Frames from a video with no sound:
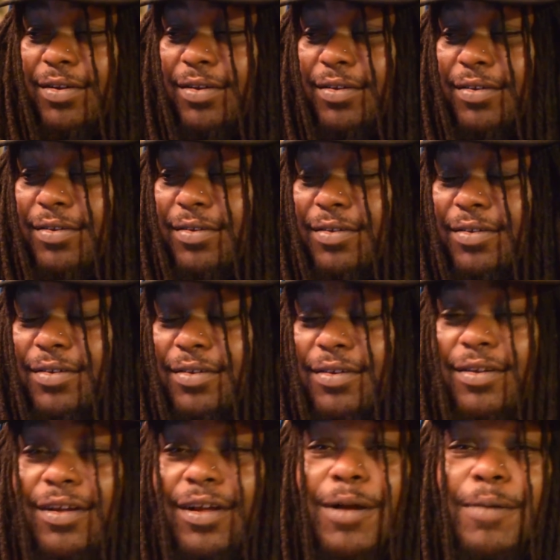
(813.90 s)
know.
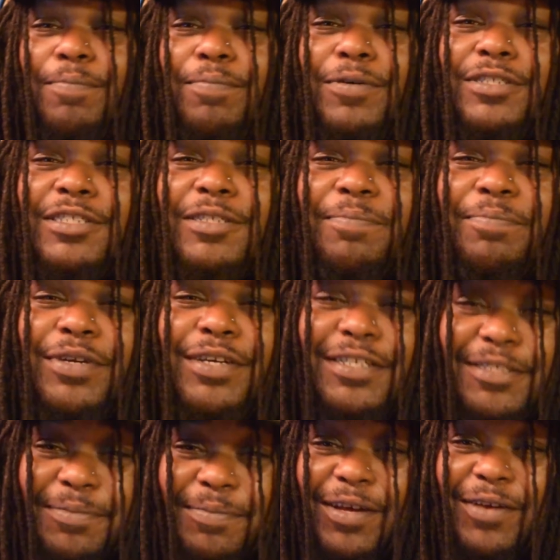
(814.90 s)
I'm pushing
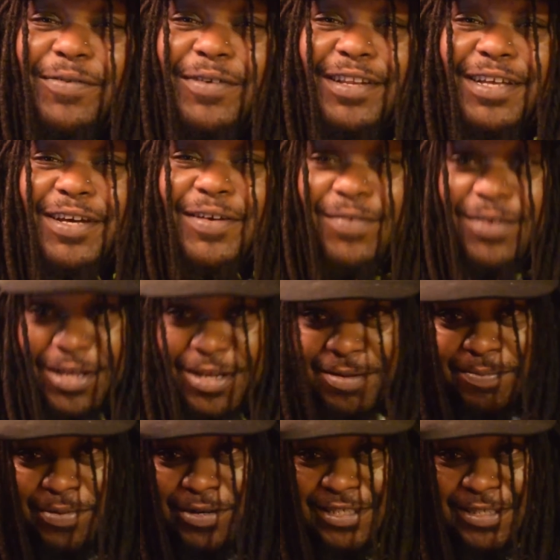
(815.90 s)
peace, man. We love
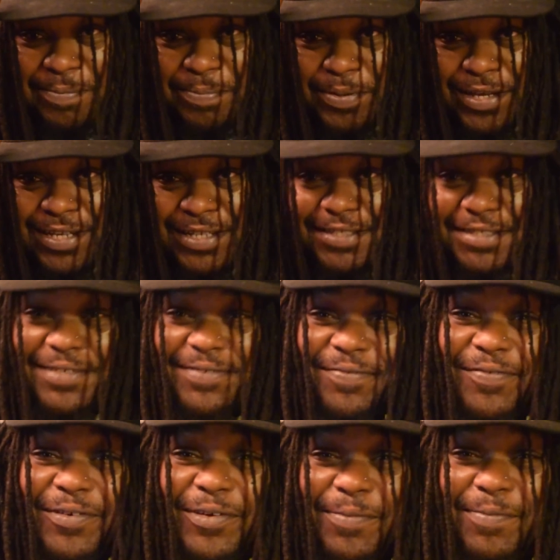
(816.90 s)
pushing peace. You
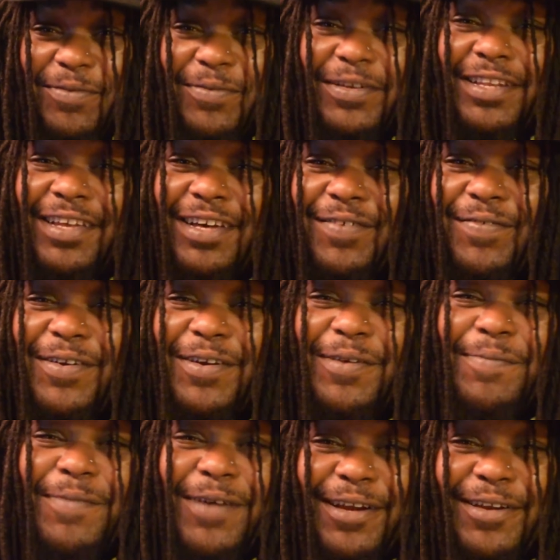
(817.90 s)
feel me? We love
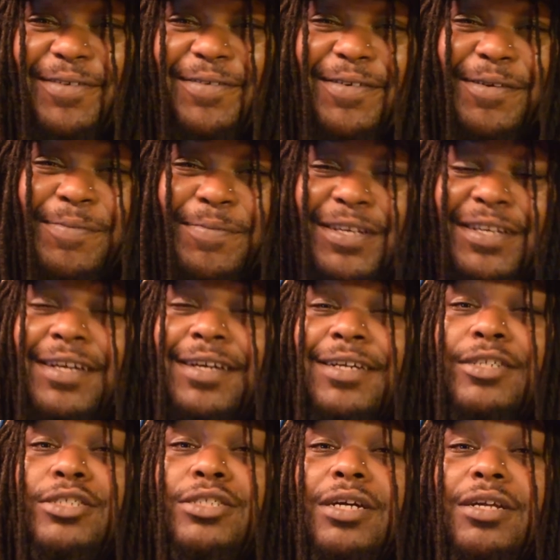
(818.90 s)
everybody. You hear me?
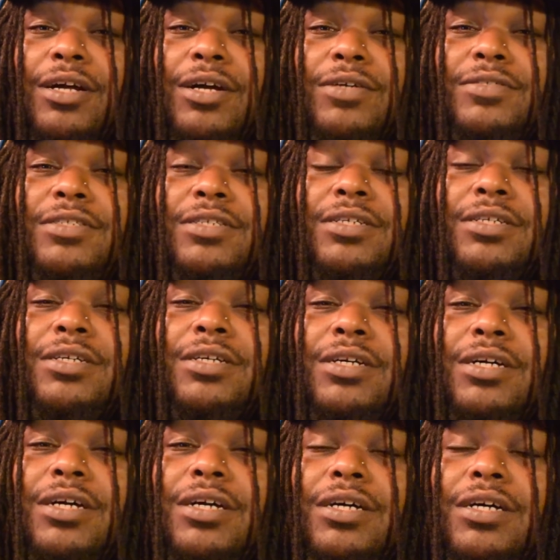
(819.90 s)
Shout out to
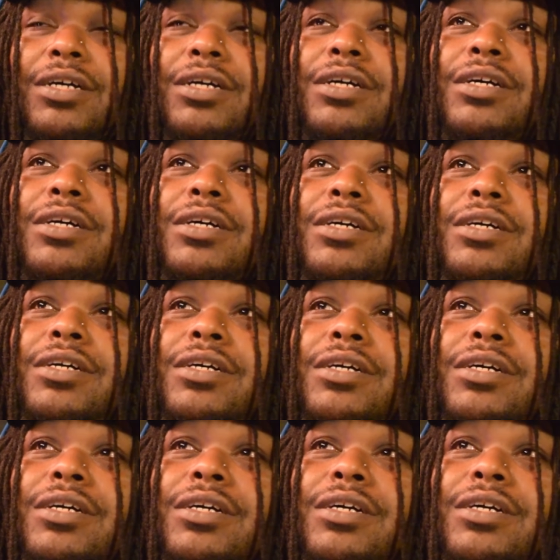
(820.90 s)
uh
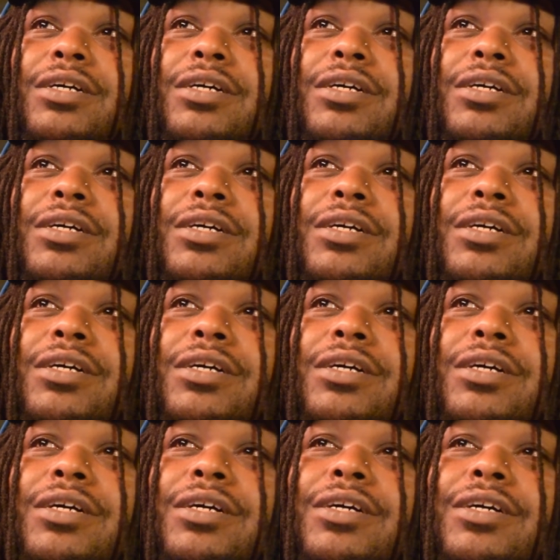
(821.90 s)
uh
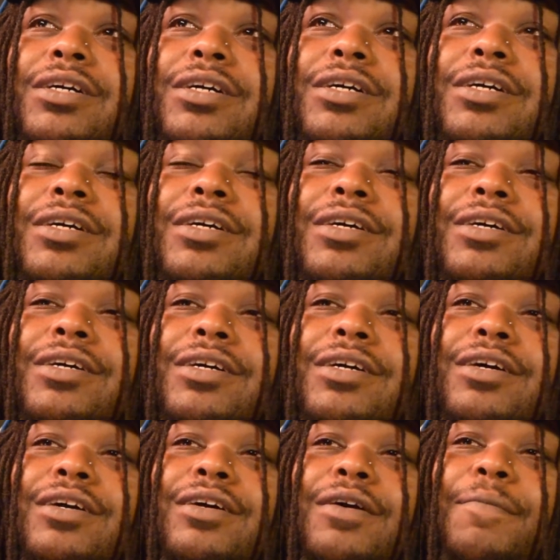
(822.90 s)
uh uh
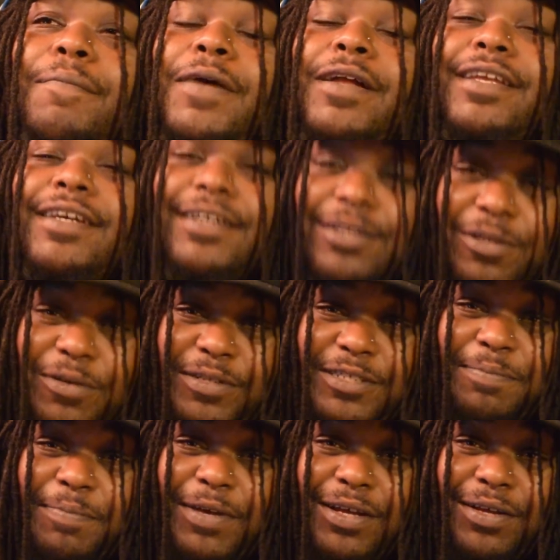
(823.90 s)
my nigga
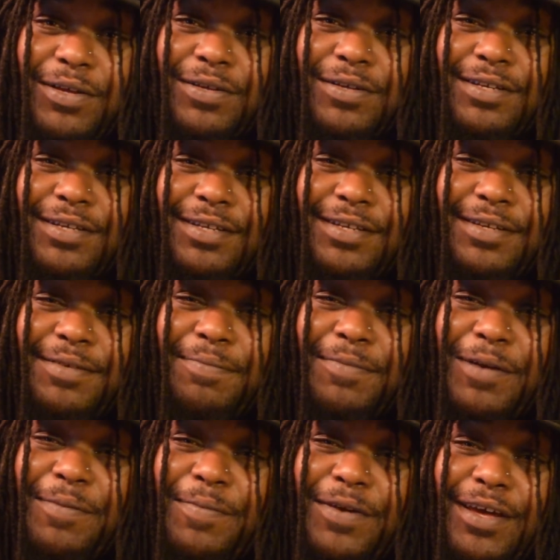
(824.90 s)
Lewis Bell.
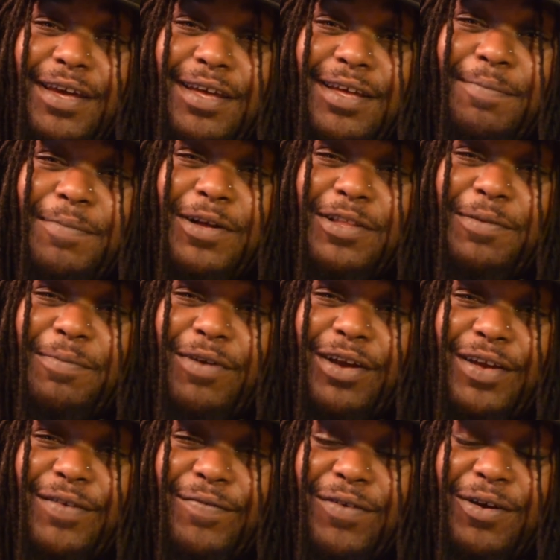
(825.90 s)
My bad about the
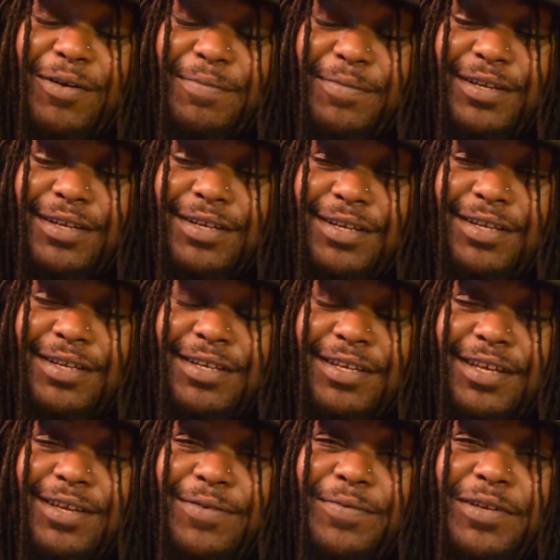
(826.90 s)
brain farm,
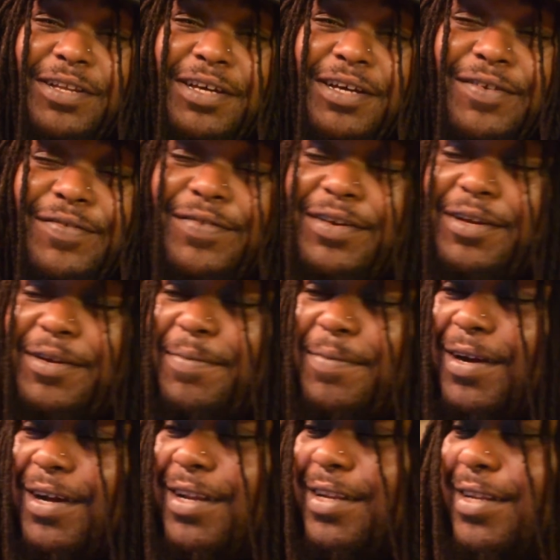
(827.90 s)
but yeah, we love
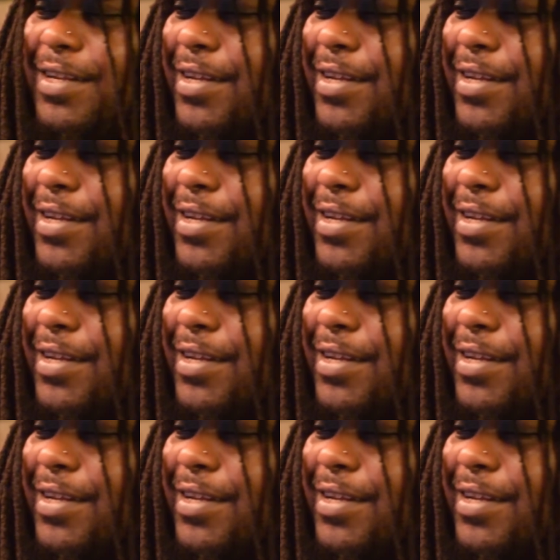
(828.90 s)
everybody.